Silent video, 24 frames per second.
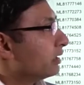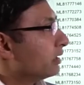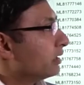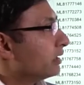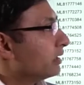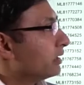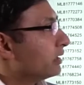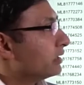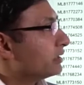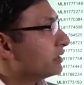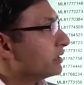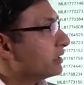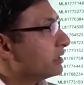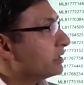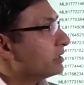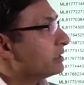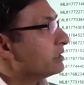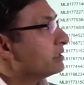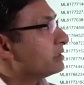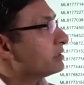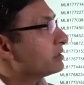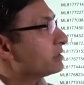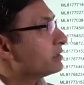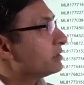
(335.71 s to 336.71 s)
it
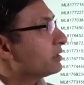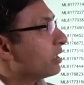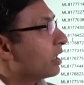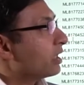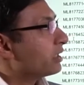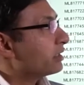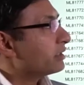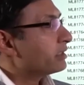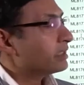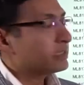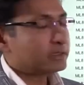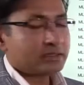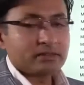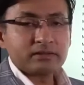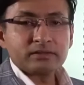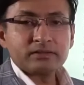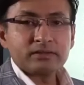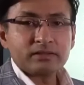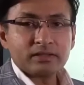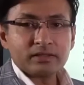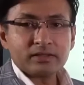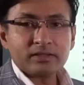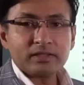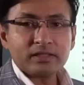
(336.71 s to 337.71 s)
is not
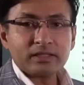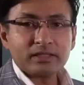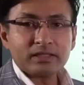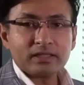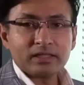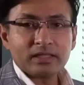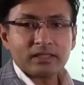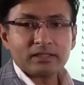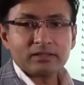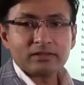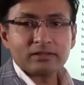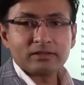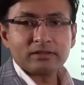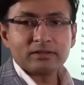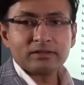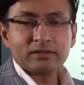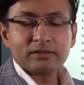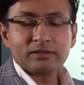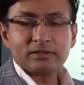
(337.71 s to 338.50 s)
necessary that